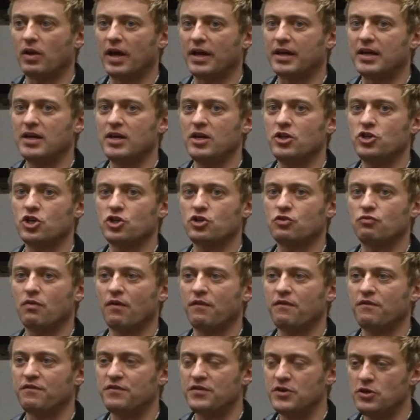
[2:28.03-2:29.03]
Like he just
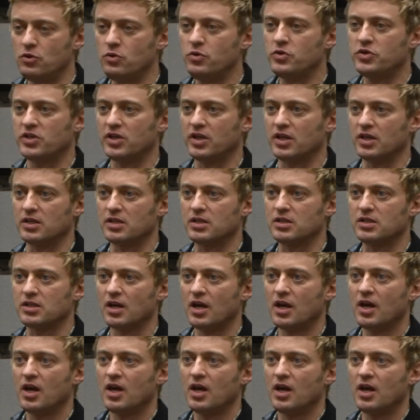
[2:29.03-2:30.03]

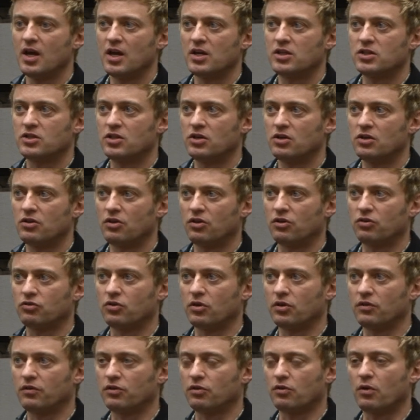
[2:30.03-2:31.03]
refuses to
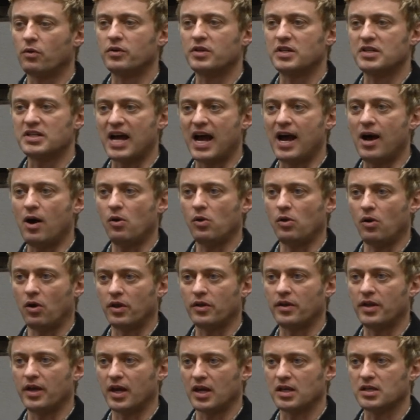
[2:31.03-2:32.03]
sort of throw in the towel
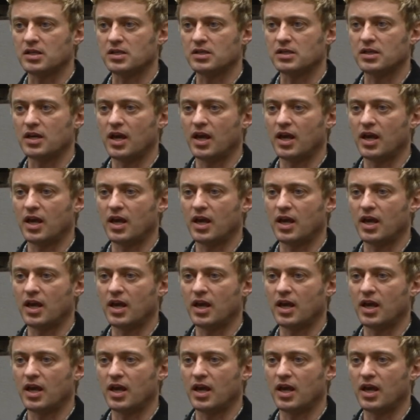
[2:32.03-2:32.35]
on this.